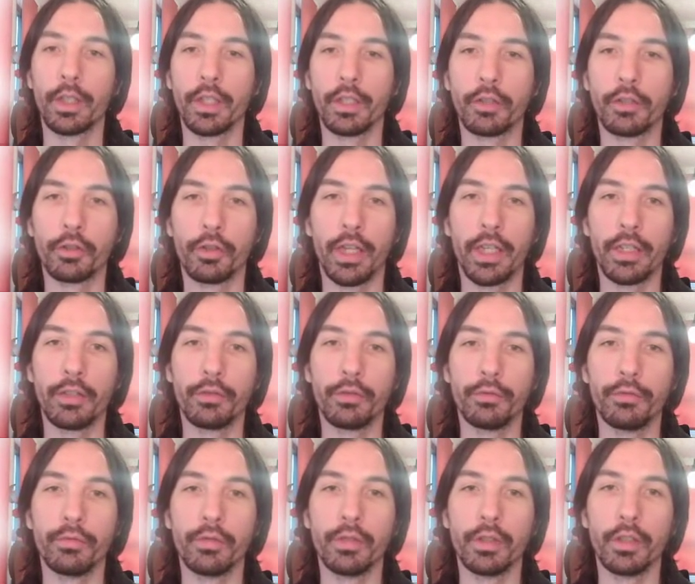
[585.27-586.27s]
try
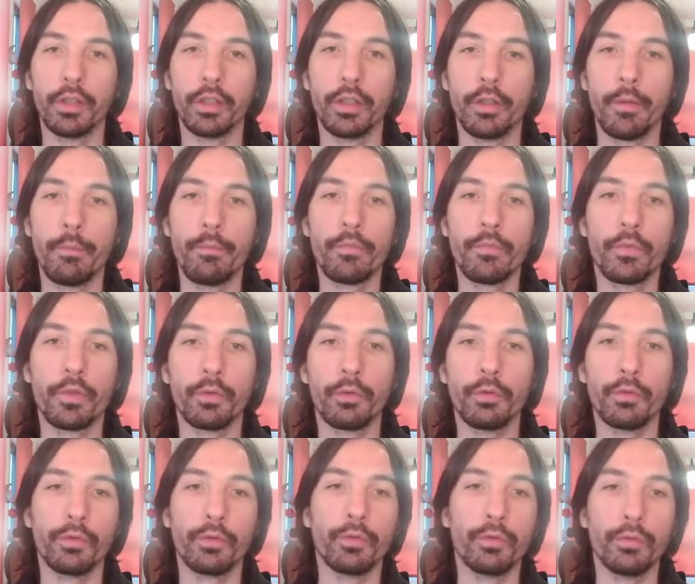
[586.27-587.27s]
to
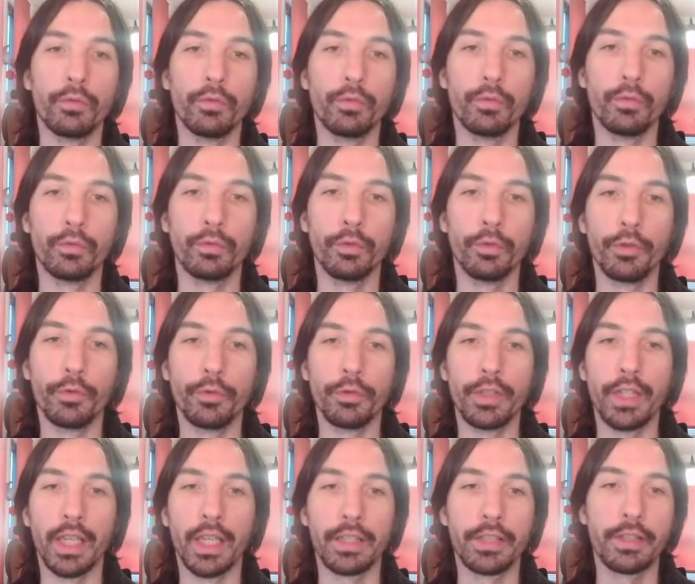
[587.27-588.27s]
use
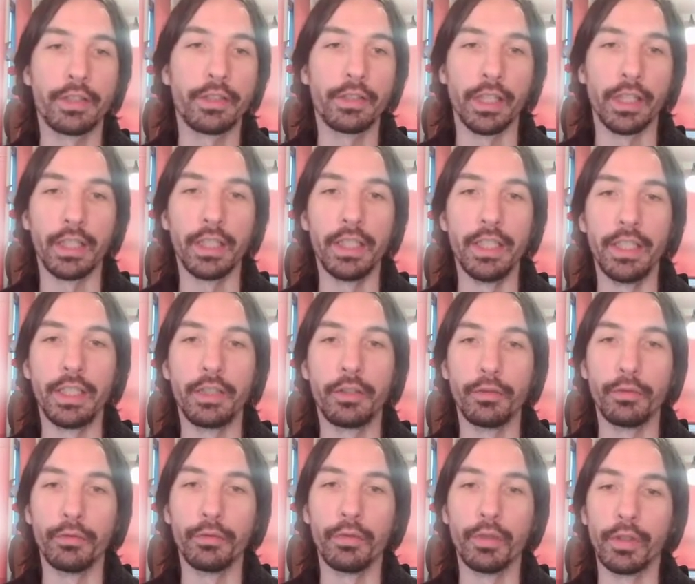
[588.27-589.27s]
that technique
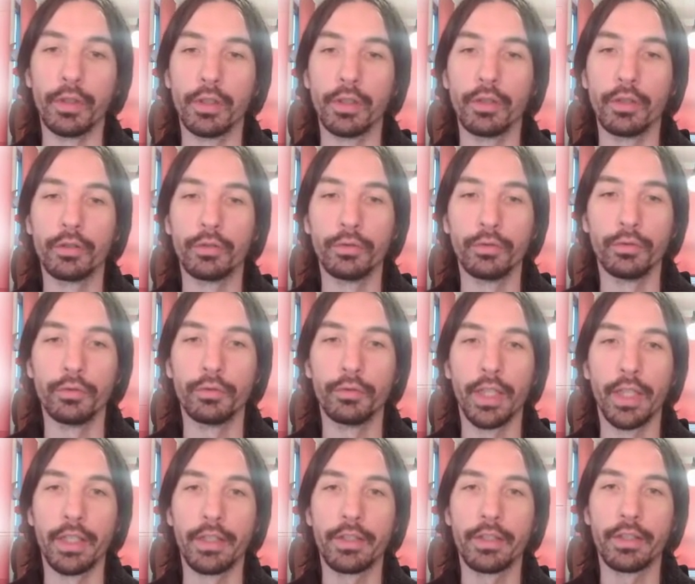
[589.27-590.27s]
to
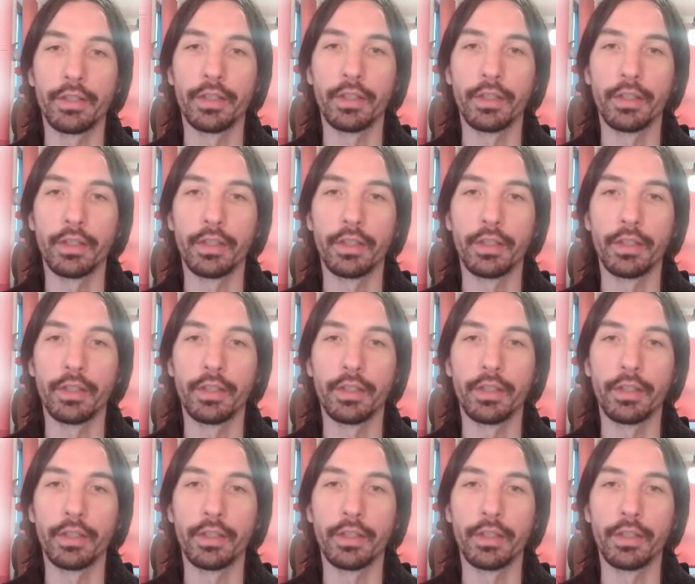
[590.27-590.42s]
get